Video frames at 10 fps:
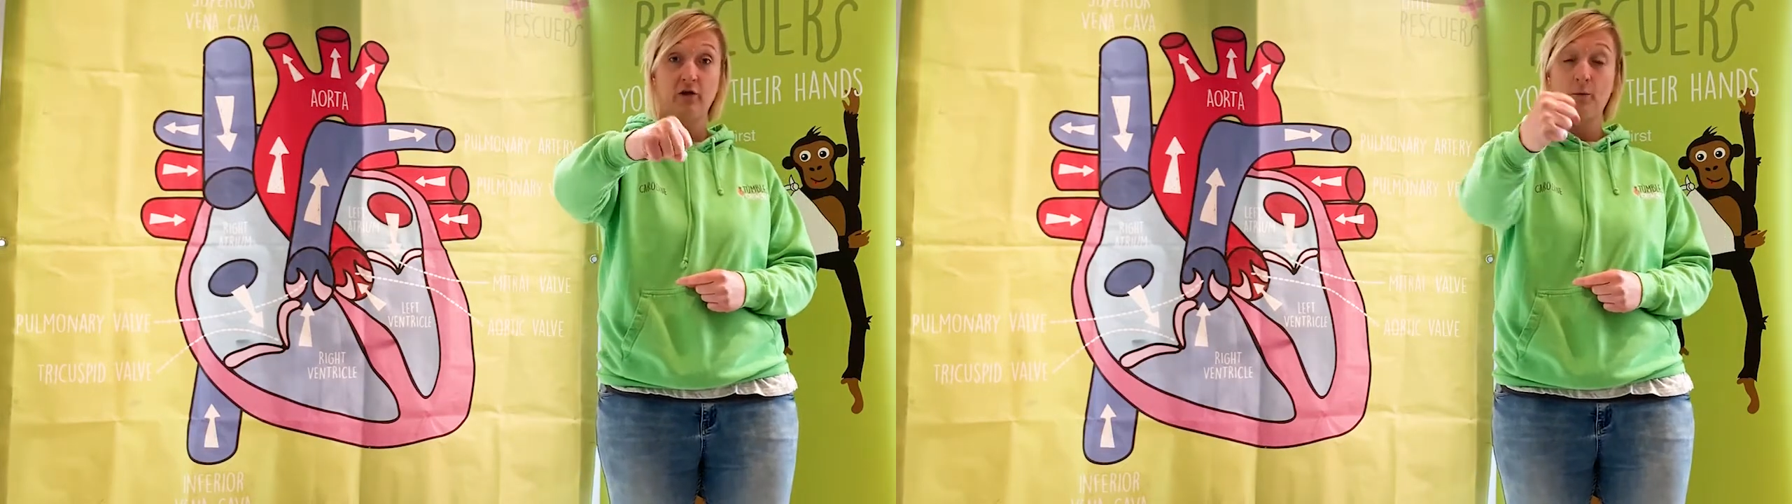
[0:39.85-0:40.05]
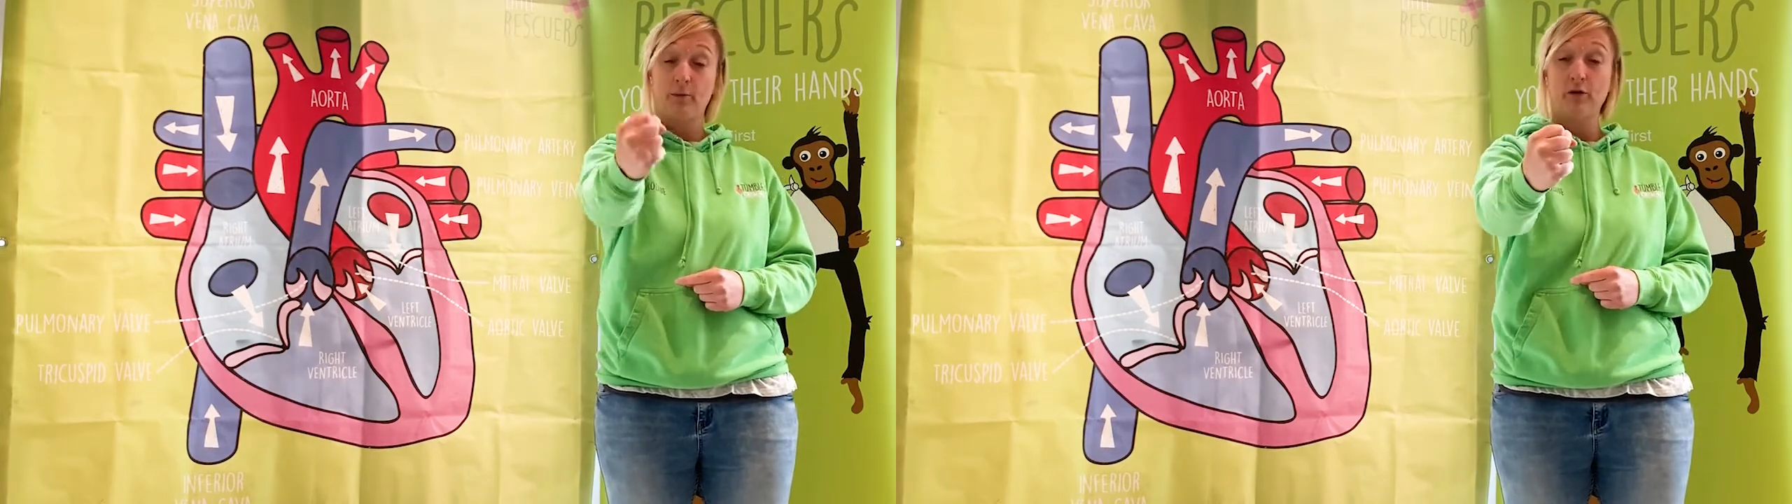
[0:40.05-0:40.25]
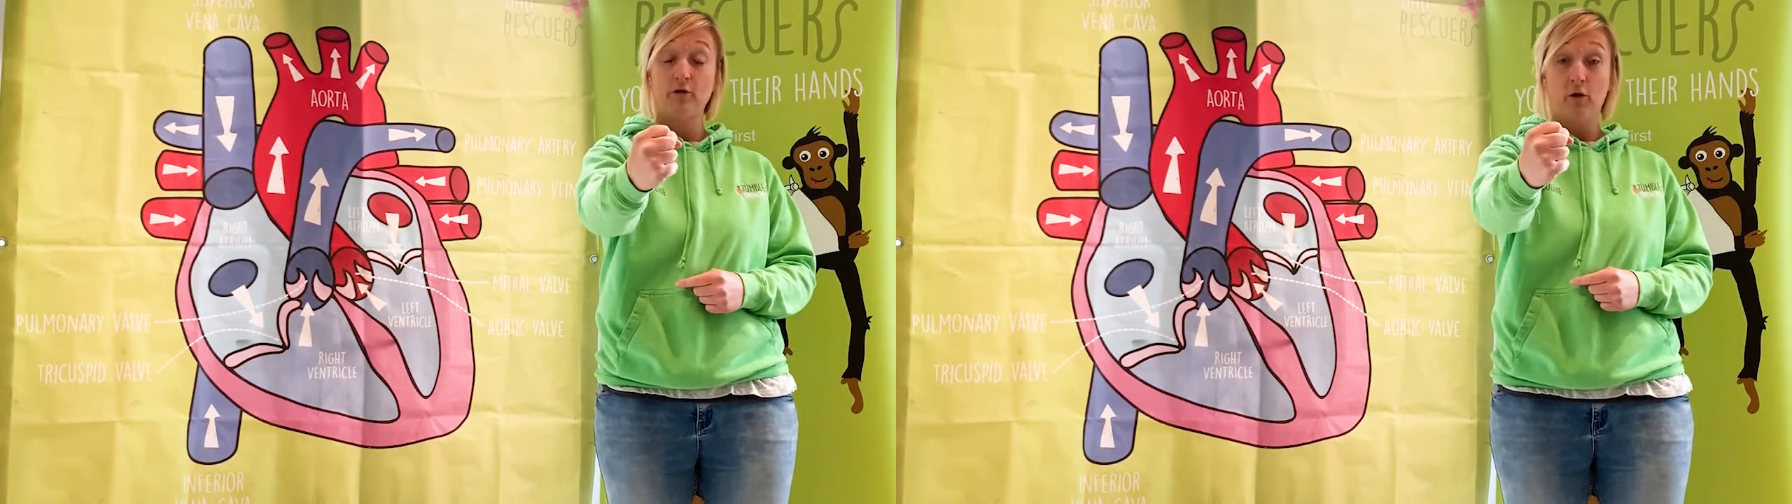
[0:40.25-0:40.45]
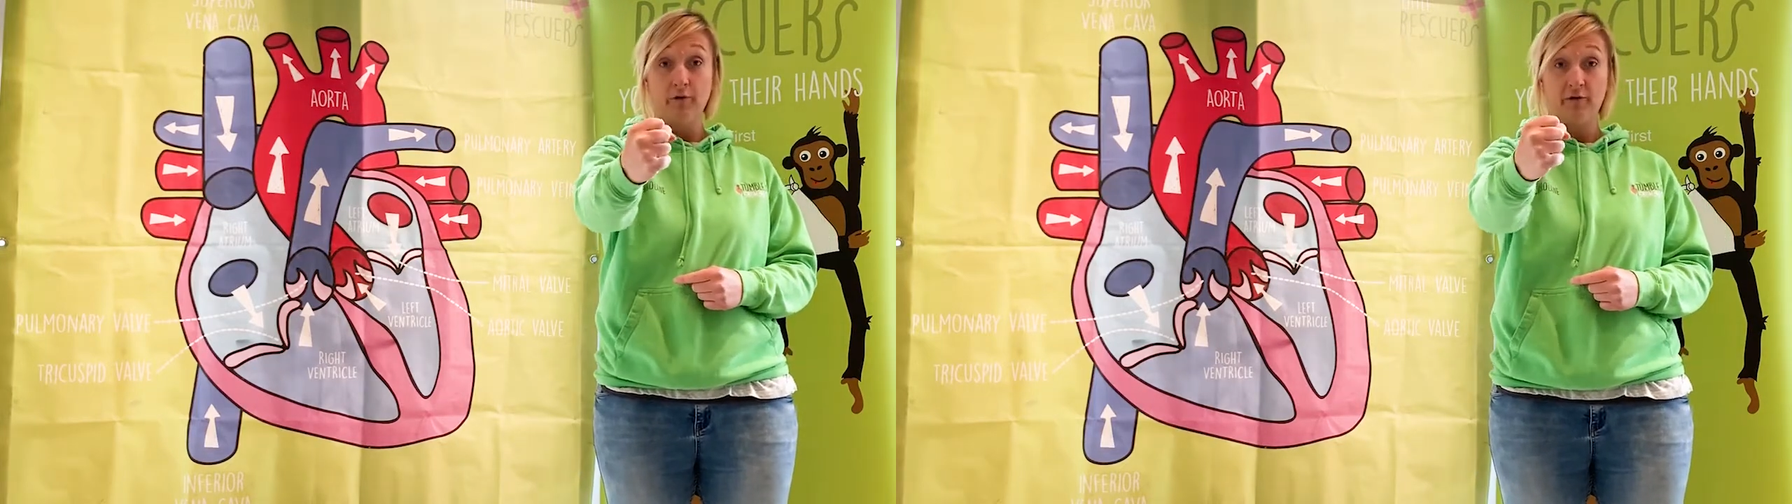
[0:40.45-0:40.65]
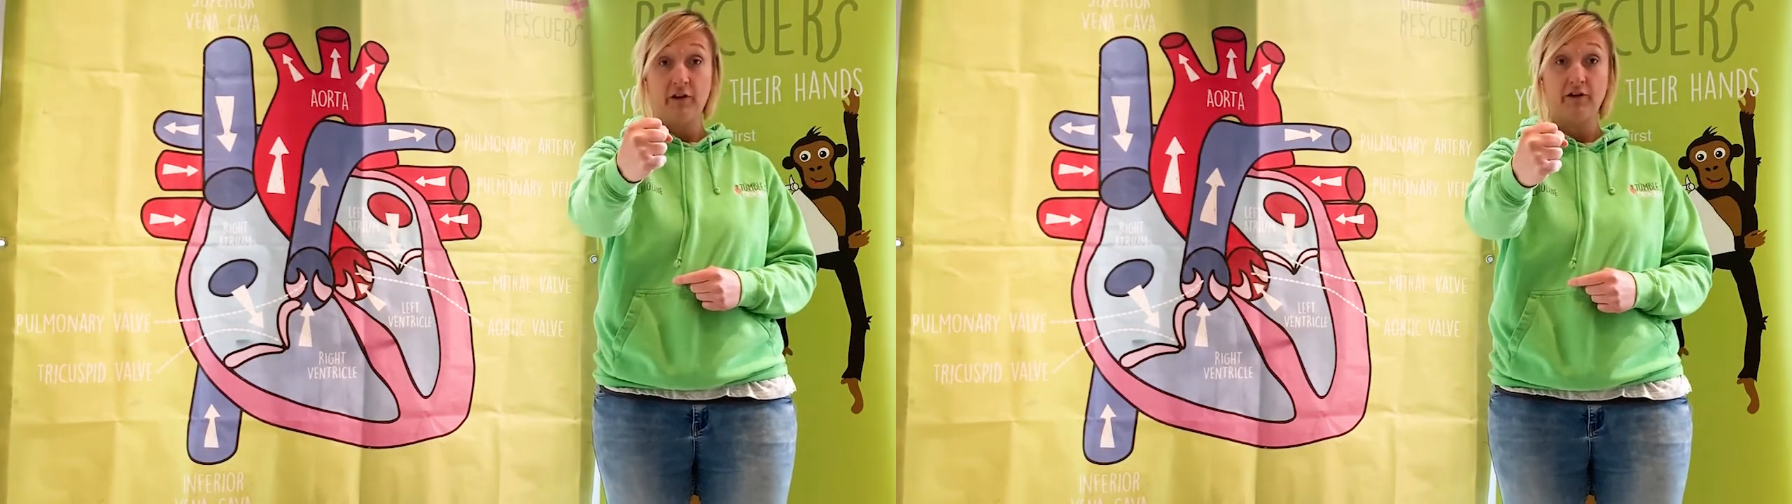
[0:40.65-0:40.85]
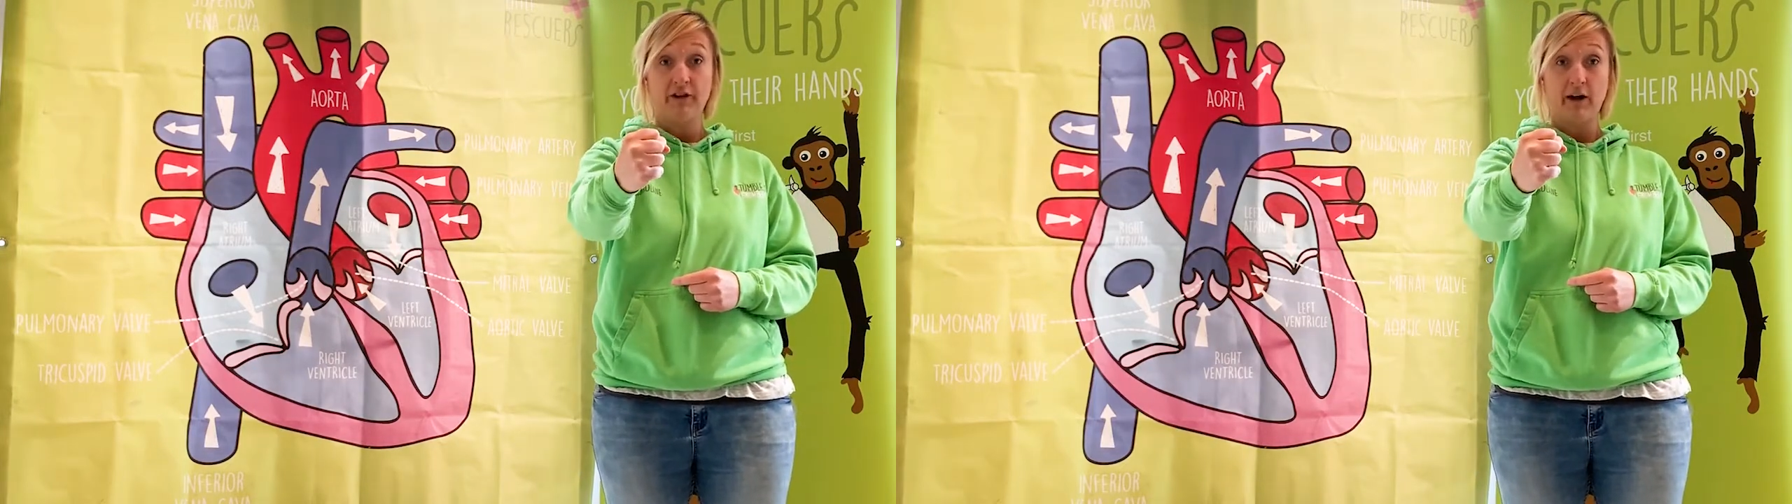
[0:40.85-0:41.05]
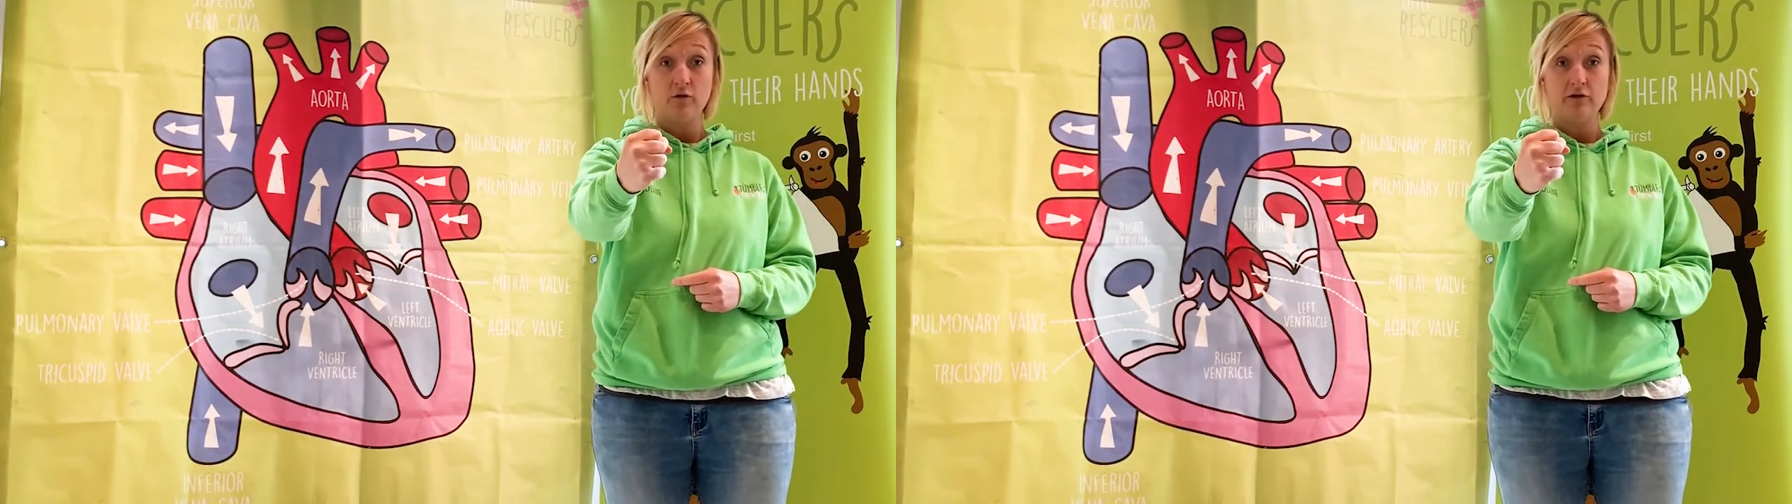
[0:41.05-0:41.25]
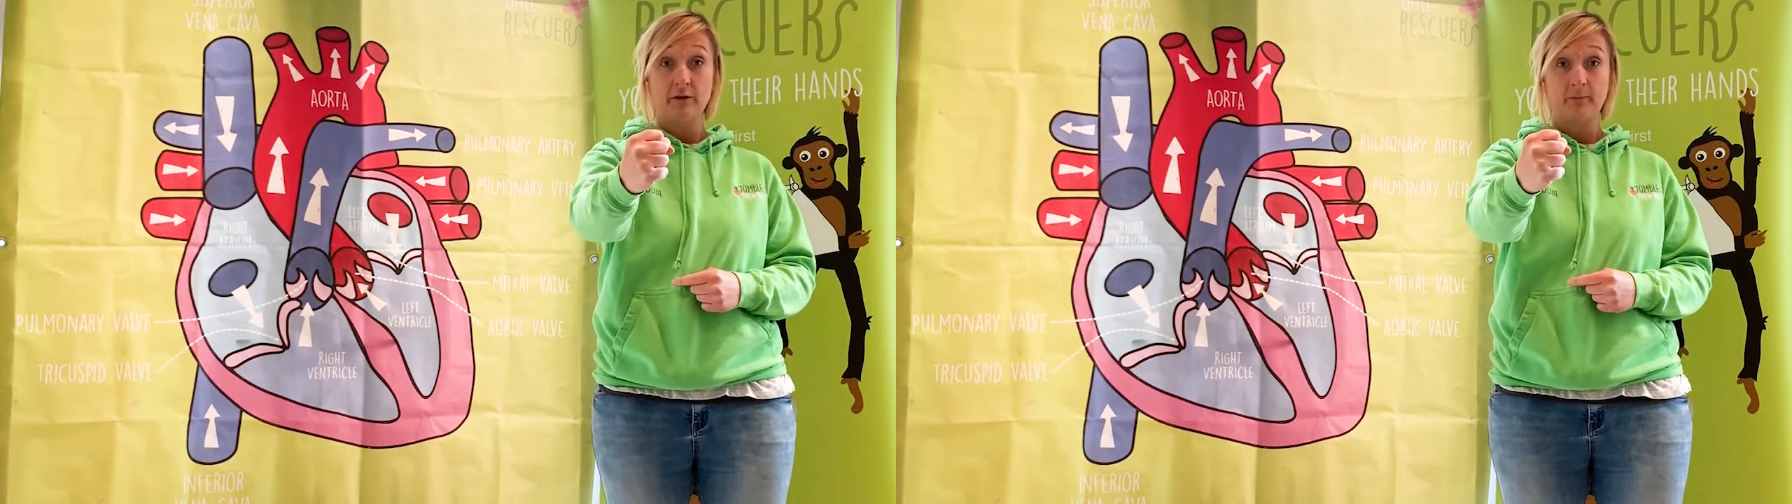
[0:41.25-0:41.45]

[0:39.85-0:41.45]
So put your own fist out,